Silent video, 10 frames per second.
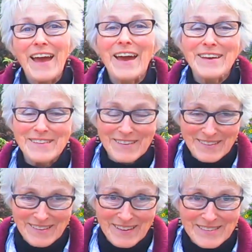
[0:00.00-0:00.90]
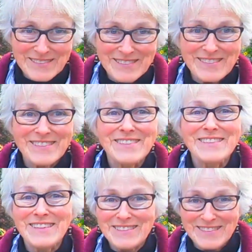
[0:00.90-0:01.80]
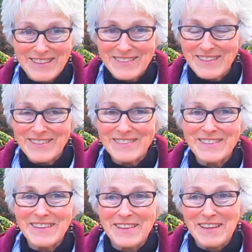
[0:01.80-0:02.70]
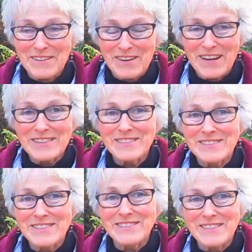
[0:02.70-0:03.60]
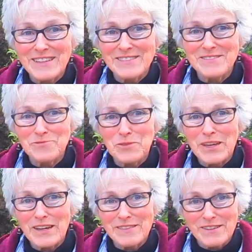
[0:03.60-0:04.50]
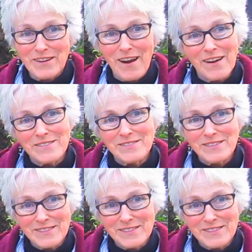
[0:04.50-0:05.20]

They're and the ones who did yes, the work. Yes, they did. They're excellent, and we got their cards.